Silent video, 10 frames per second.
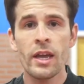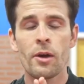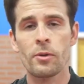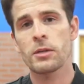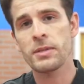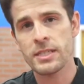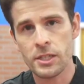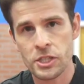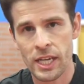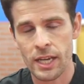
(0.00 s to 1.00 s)
and we're gonna be
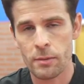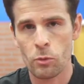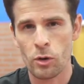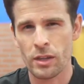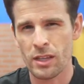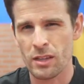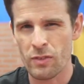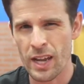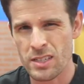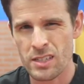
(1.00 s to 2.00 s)
teaching it in more of the
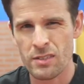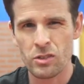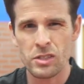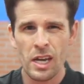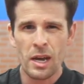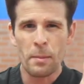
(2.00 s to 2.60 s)
advanced levels,